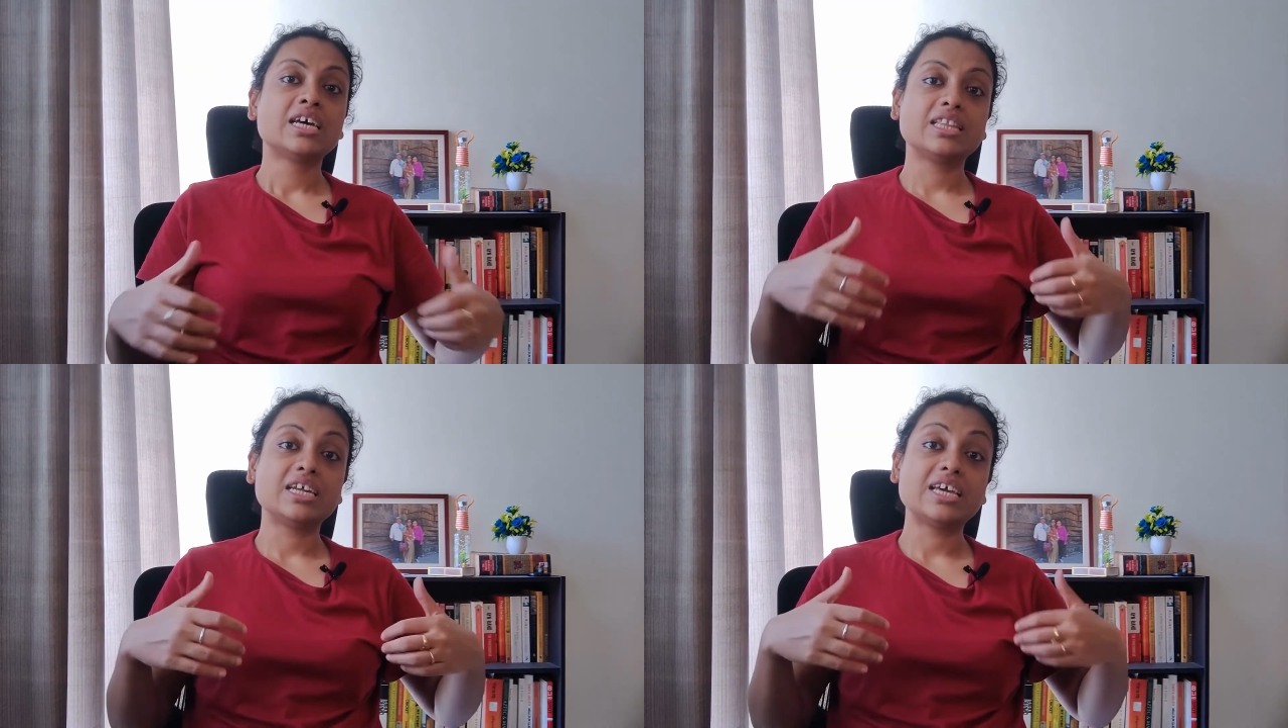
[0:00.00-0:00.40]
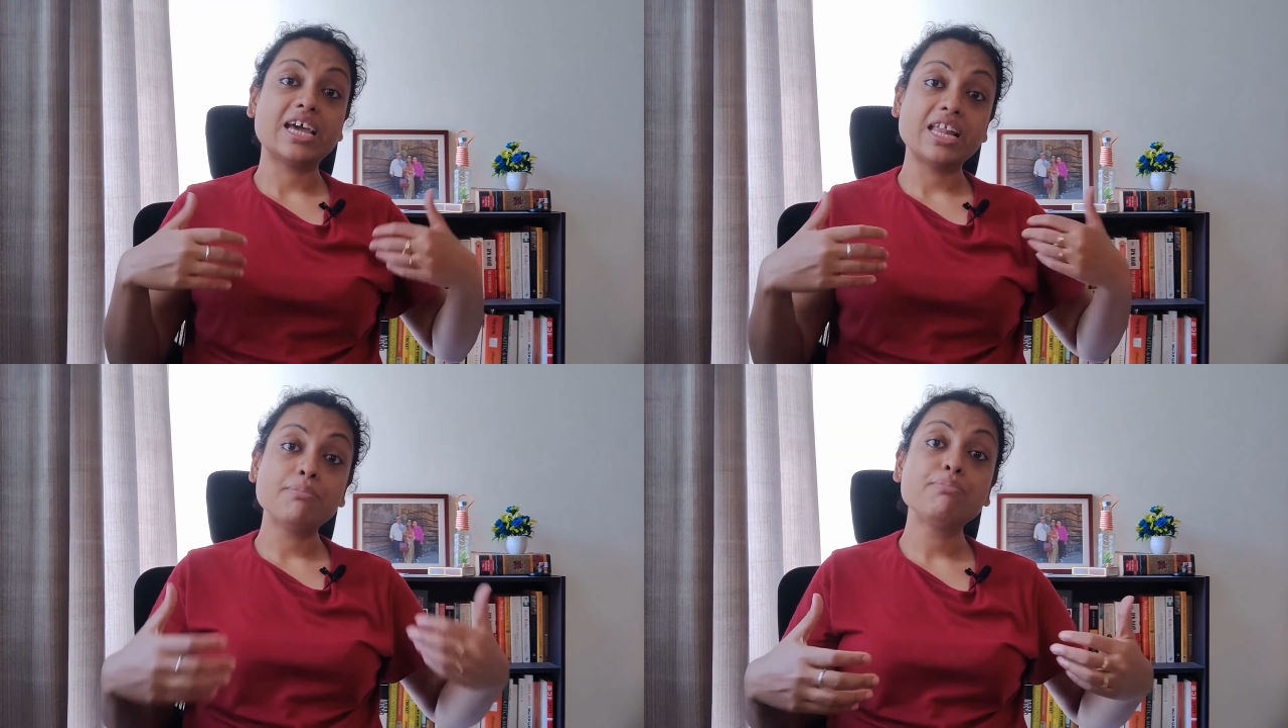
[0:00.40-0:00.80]
that
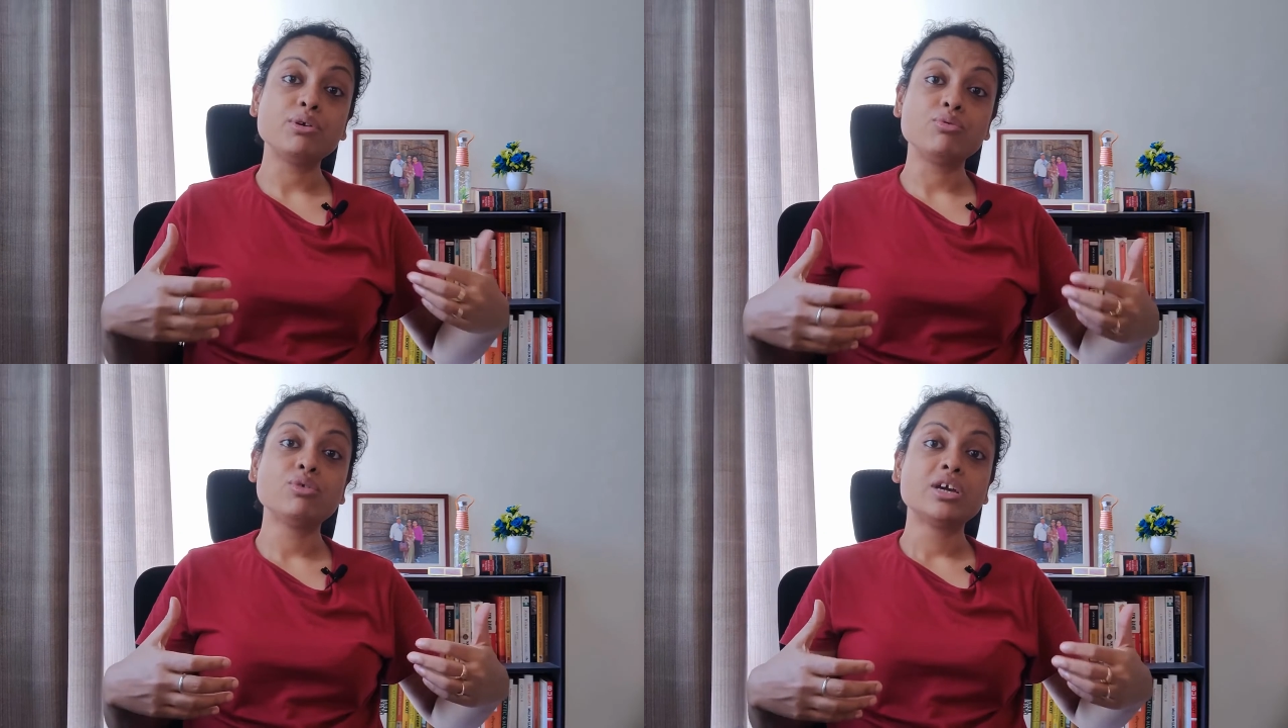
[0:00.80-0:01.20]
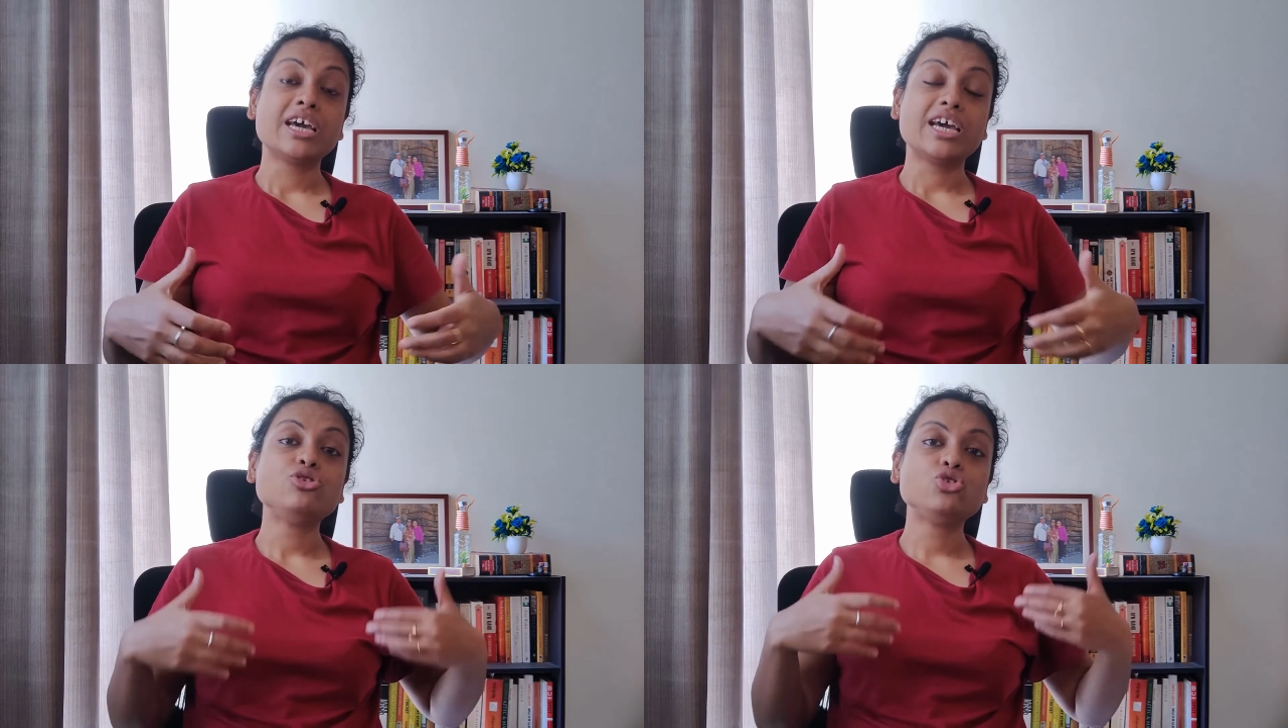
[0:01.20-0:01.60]
help you
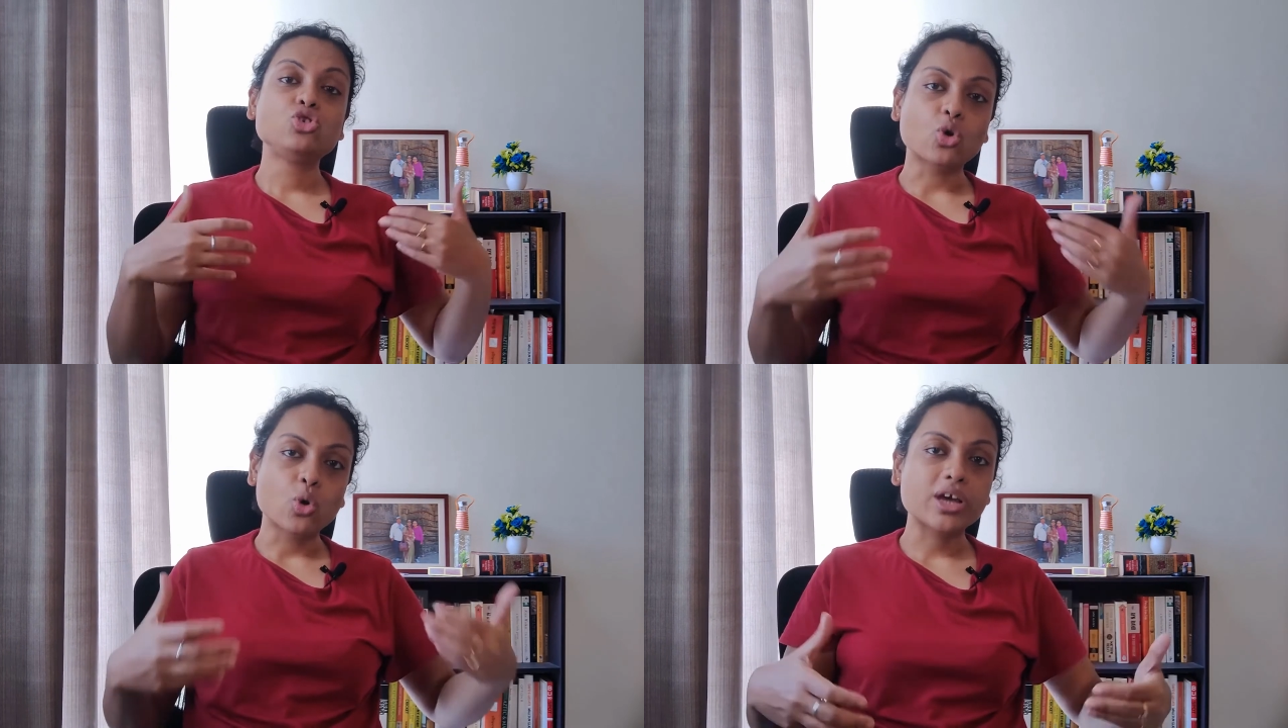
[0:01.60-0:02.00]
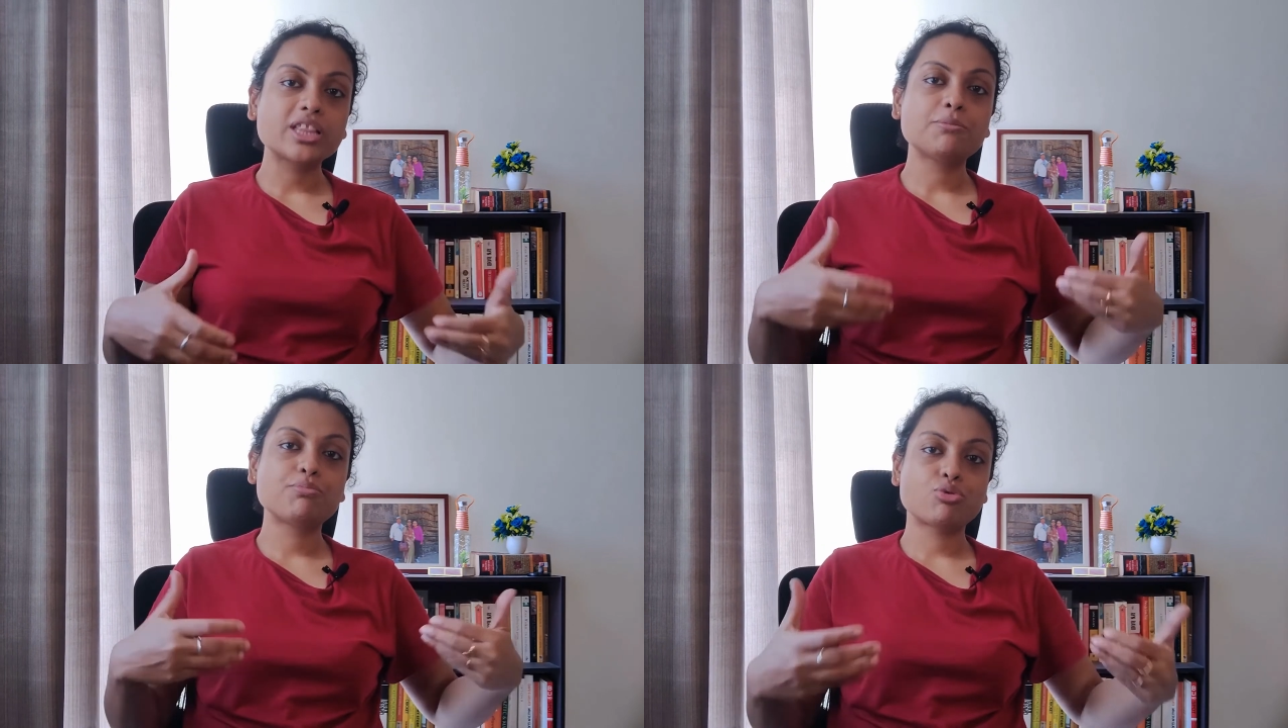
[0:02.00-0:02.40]
enjoy
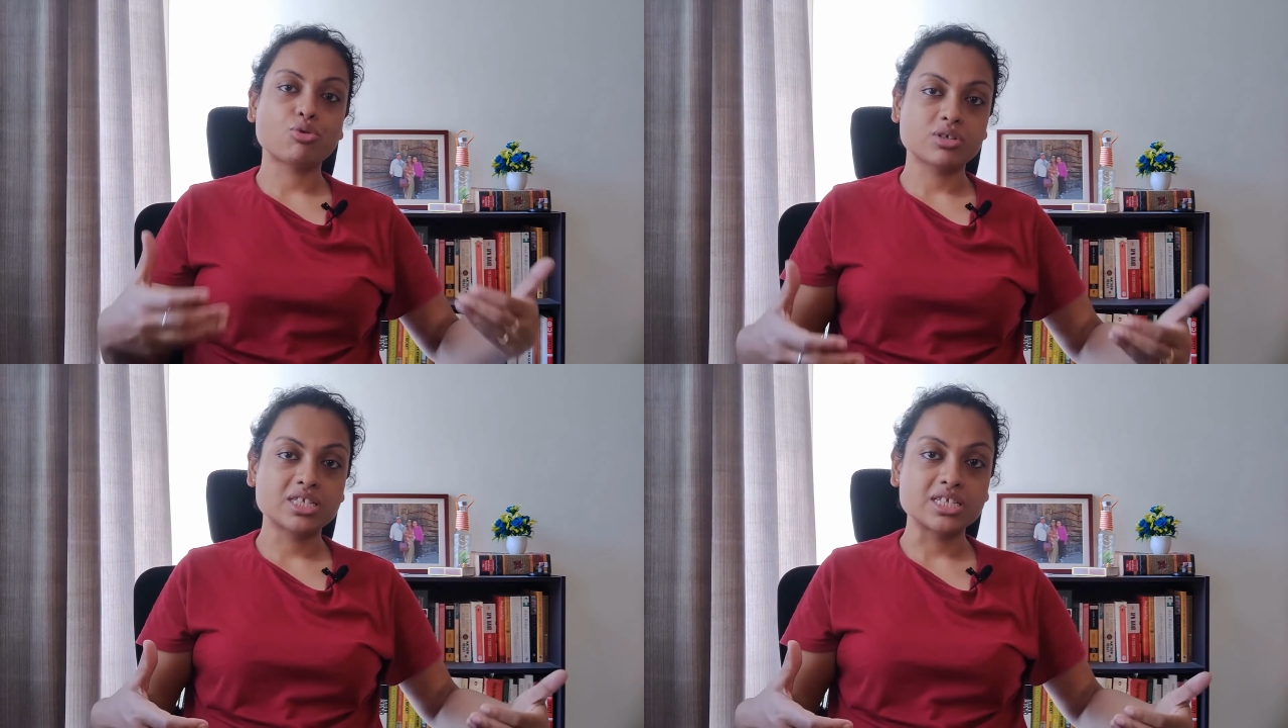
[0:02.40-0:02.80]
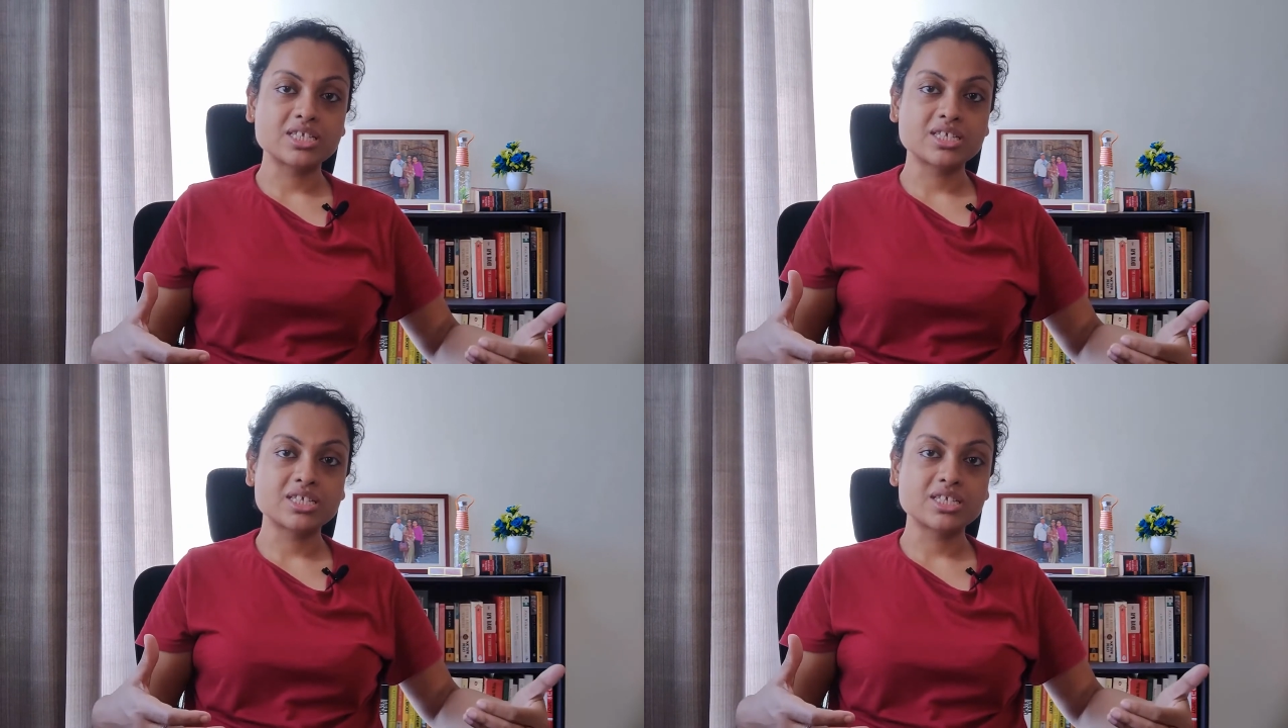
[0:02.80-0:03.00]
the process